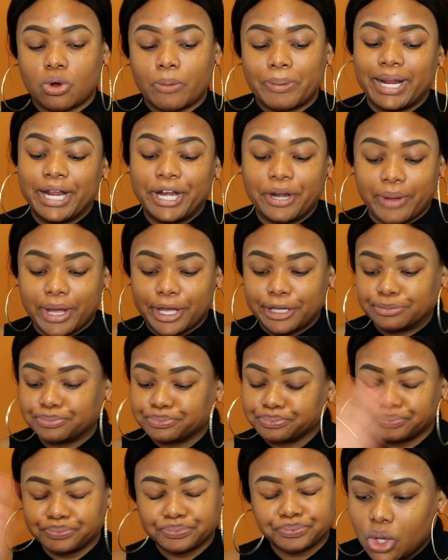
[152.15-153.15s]
But anyway,
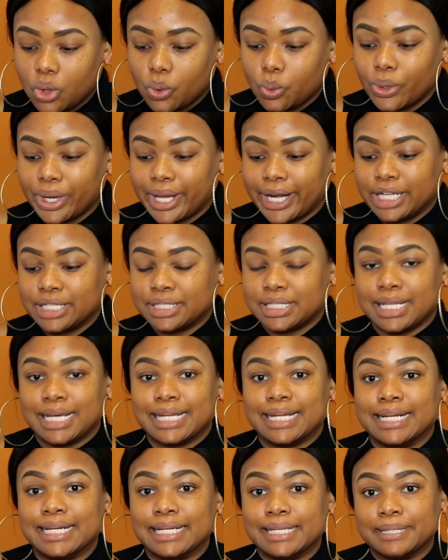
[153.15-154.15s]
we'll get into
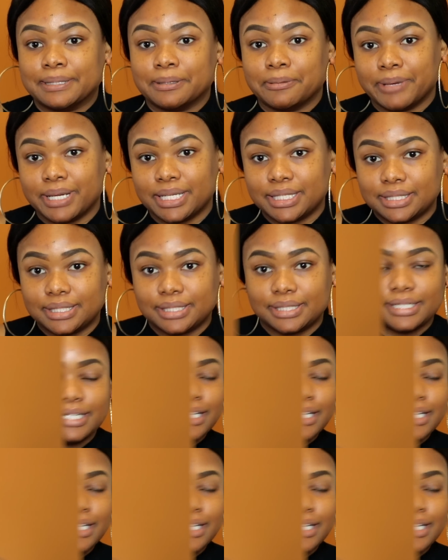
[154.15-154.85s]
that in a little bit.